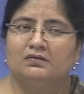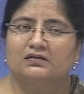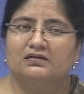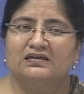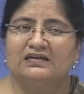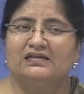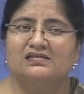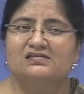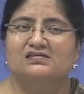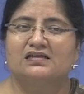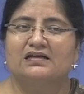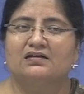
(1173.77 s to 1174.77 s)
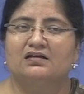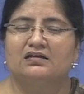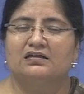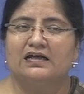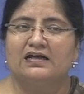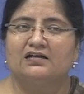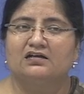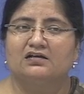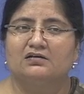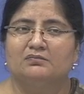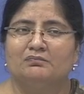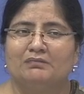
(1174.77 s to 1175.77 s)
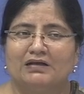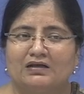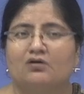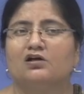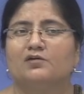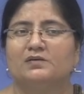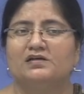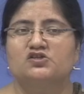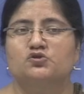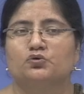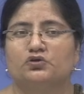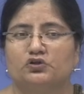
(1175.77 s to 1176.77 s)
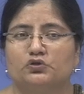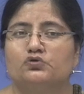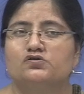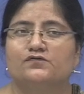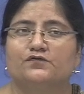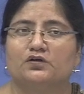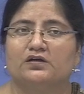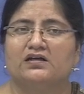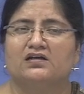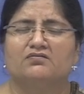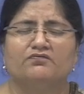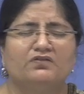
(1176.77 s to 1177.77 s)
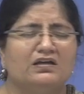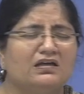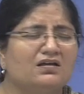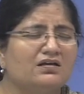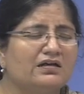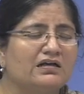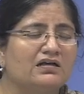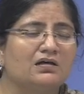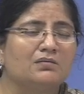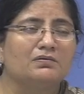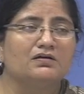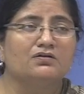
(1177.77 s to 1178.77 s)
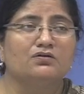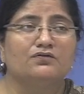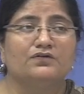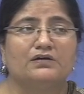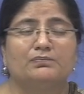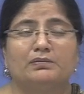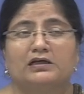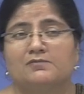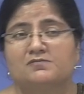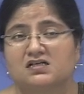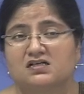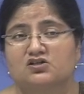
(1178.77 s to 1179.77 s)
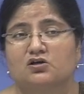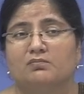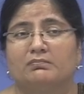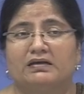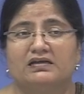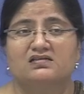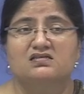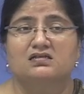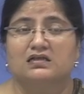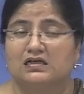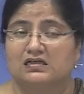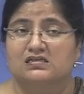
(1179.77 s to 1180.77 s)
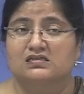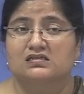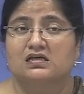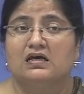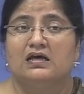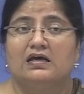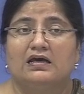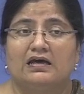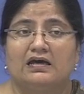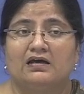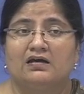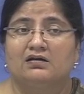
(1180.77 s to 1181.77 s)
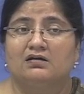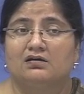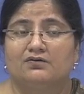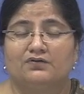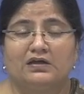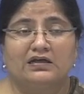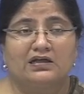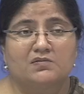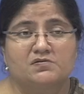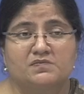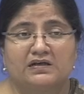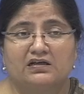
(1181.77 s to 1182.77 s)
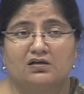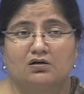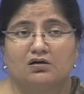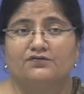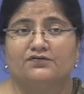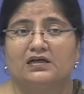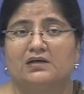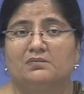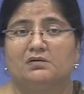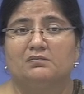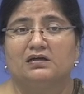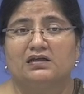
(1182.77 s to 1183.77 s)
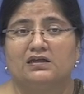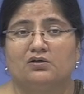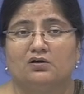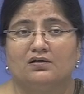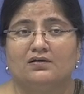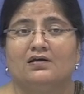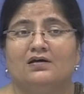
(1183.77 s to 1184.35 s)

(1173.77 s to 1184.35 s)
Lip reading: things that may not be so useful. We end up, we pick up such complex tasks, and we end up spending a lot of time and money on